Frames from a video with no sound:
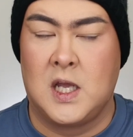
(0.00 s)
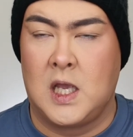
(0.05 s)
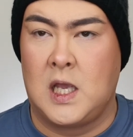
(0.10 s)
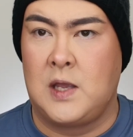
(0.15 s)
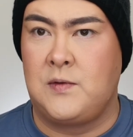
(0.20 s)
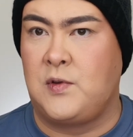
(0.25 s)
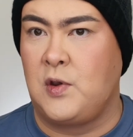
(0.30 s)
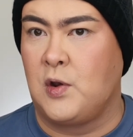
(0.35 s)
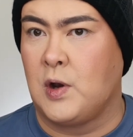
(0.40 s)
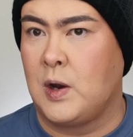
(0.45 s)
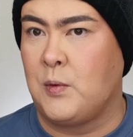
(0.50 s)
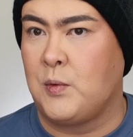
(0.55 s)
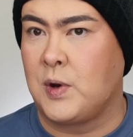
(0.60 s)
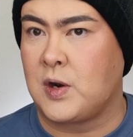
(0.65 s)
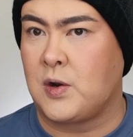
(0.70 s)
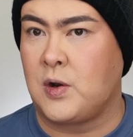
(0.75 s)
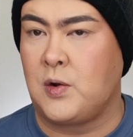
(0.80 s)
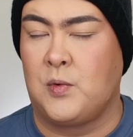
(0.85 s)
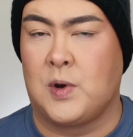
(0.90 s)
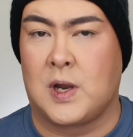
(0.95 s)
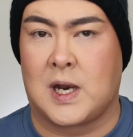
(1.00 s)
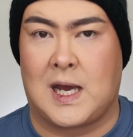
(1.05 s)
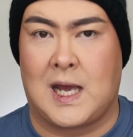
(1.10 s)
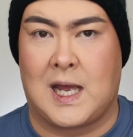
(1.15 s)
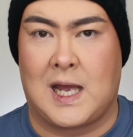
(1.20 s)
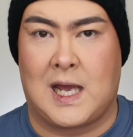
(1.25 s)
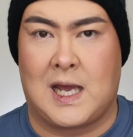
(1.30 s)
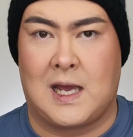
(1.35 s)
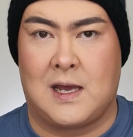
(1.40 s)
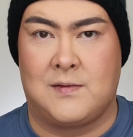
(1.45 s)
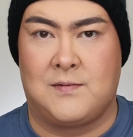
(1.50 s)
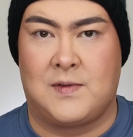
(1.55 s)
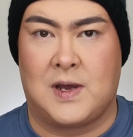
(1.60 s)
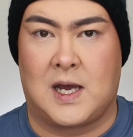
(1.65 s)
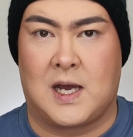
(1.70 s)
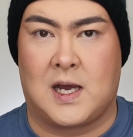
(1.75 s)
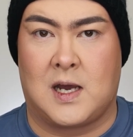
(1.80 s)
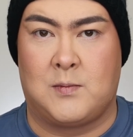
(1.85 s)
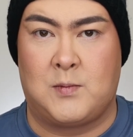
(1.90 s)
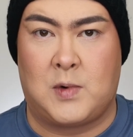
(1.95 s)
If you are wondering what I have
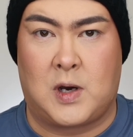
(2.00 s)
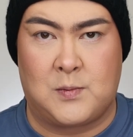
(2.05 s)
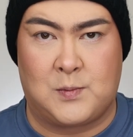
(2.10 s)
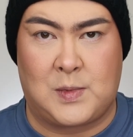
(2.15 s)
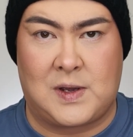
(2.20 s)
on